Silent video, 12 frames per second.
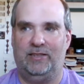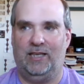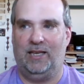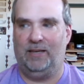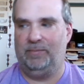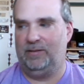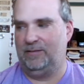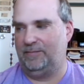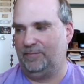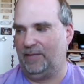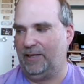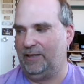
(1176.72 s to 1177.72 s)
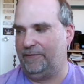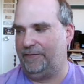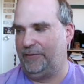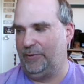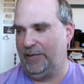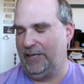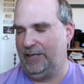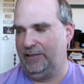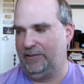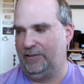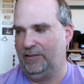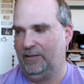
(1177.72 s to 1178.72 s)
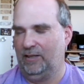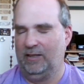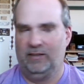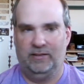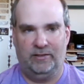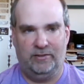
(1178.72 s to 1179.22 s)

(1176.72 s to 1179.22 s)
Until now. Until now.